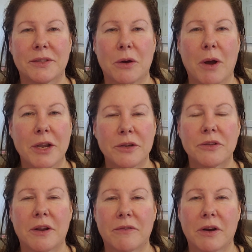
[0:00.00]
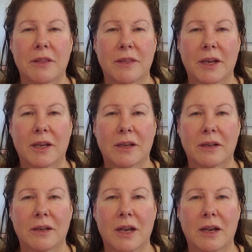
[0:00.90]
so I used to have very thick,
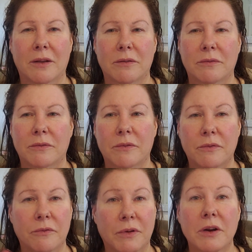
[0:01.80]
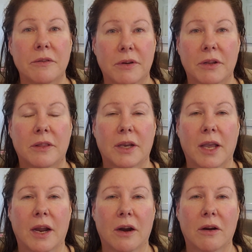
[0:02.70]
very, very thick
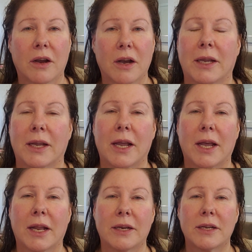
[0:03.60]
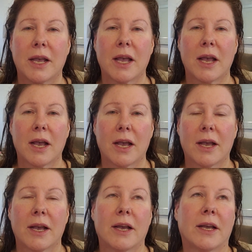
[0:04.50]
hair, and
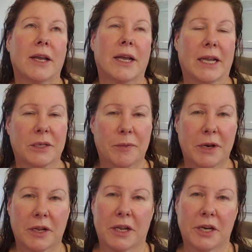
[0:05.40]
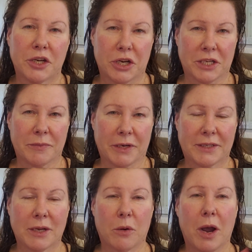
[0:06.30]
it's been an adjustment.
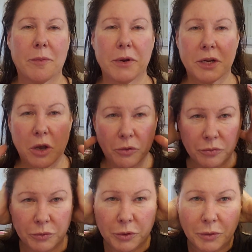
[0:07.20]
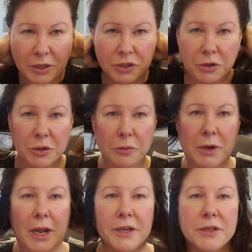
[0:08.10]
So I'm going to go through and show you
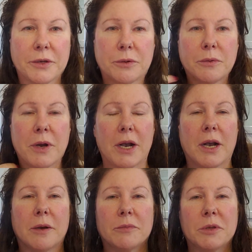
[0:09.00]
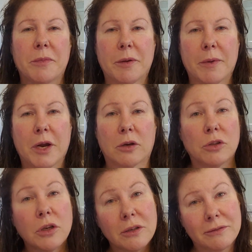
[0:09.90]
what I do to make my hair
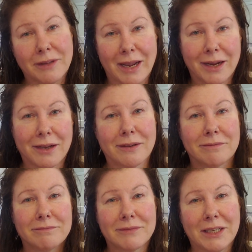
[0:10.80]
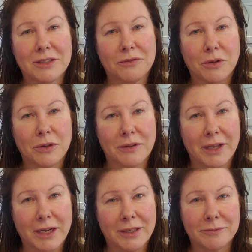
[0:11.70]
look like it's full and
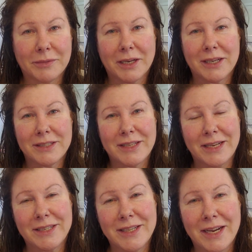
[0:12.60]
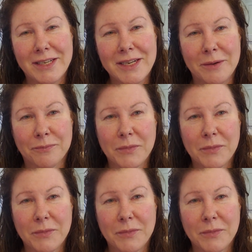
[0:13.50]
thick, because that's the idea.